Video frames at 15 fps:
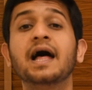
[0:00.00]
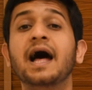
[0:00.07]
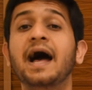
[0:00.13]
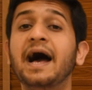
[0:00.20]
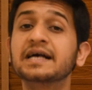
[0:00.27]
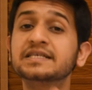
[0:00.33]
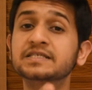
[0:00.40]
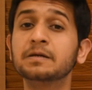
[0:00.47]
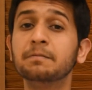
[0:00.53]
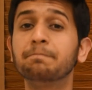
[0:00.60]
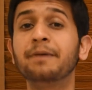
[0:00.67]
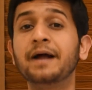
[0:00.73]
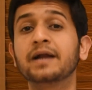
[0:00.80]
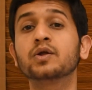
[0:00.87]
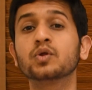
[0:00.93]
as
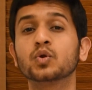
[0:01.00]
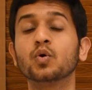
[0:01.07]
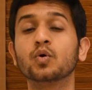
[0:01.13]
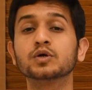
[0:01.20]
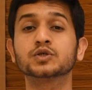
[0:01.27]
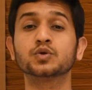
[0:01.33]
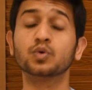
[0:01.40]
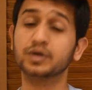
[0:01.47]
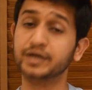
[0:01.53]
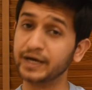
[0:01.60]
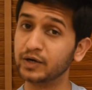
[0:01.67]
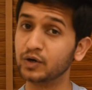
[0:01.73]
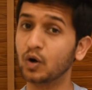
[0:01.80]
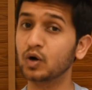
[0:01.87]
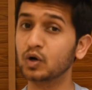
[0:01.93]
compared to those who
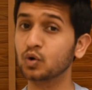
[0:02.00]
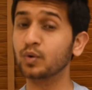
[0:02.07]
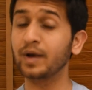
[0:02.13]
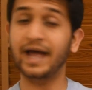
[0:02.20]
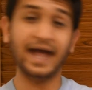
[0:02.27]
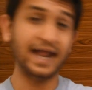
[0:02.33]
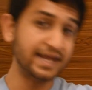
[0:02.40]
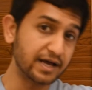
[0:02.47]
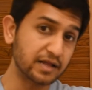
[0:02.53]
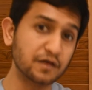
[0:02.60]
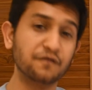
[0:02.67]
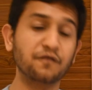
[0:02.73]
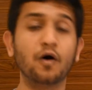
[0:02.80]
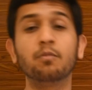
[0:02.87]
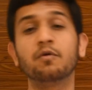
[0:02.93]
did not do any
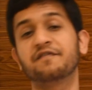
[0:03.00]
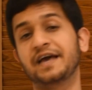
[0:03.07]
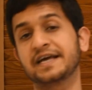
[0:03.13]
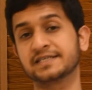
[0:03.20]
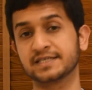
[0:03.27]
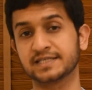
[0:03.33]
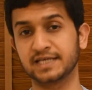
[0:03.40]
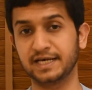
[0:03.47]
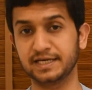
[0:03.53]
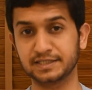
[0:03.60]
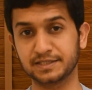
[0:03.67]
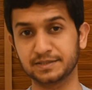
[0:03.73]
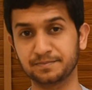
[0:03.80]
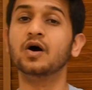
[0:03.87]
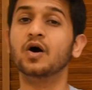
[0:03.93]
other form of
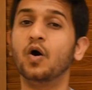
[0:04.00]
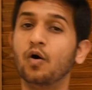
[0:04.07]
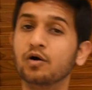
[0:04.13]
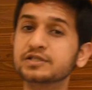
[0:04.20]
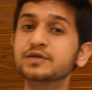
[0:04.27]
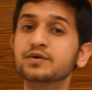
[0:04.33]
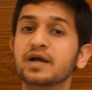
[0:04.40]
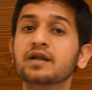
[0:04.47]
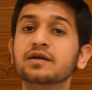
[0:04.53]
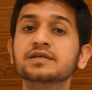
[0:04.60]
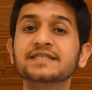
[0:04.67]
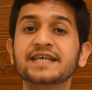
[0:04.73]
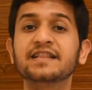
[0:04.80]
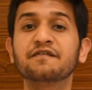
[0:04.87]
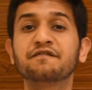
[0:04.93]
exercise. Also,
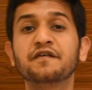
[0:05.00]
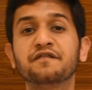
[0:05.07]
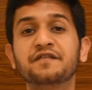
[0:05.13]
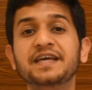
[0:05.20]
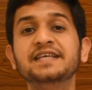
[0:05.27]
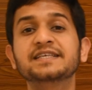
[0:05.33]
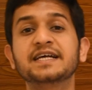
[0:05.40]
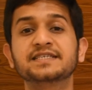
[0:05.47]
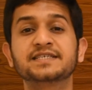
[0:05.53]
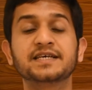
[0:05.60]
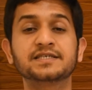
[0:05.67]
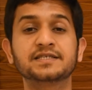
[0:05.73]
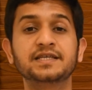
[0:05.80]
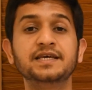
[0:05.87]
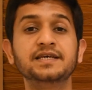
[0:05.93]
runners in the 50s and
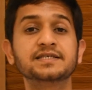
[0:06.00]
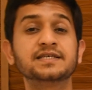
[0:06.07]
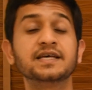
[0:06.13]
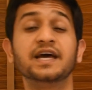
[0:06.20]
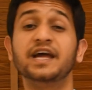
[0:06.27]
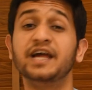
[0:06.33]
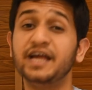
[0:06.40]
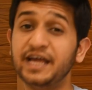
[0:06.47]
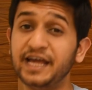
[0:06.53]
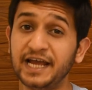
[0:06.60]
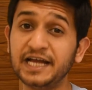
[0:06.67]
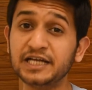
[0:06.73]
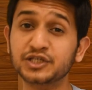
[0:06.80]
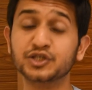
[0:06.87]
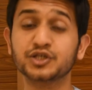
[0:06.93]
60s
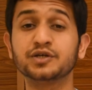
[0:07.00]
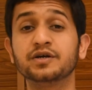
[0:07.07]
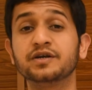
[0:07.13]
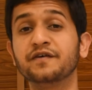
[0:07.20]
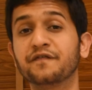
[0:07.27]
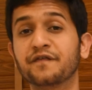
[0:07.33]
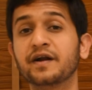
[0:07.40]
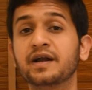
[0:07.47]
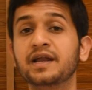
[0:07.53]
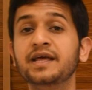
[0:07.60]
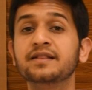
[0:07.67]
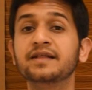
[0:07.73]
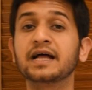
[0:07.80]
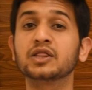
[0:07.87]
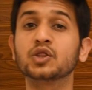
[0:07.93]
aged
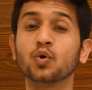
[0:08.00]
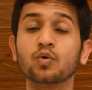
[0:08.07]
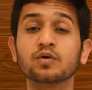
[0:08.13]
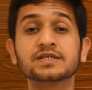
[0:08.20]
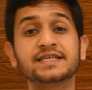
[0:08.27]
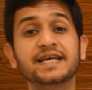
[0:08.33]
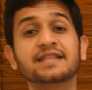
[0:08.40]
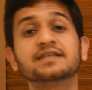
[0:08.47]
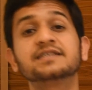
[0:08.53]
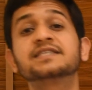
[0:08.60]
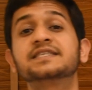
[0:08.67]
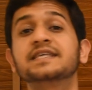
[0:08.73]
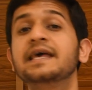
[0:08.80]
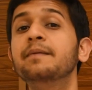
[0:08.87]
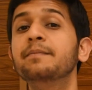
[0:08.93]
differently than those in the
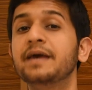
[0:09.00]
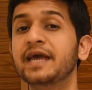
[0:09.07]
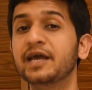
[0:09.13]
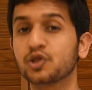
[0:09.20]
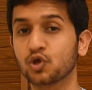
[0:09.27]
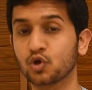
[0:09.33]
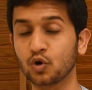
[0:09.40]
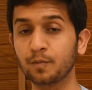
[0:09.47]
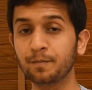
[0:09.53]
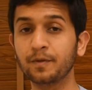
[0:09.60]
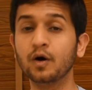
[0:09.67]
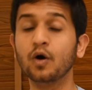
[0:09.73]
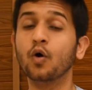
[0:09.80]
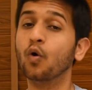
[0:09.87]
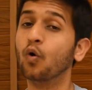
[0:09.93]
same age
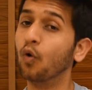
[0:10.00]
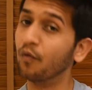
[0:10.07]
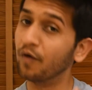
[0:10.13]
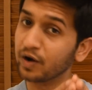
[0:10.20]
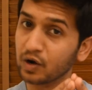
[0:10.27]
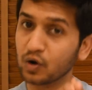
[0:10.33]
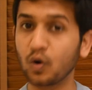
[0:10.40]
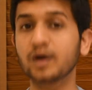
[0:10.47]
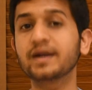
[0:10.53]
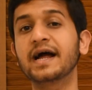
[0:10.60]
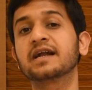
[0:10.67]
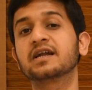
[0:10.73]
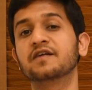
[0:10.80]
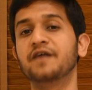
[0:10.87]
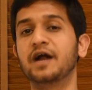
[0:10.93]
group who were not
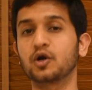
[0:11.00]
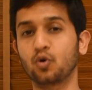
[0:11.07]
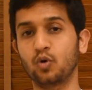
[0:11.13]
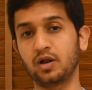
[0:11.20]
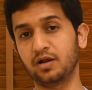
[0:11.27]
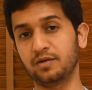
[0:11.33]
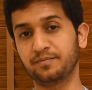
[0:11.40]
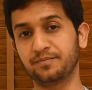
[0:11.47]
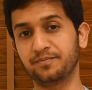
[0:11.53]
active at all.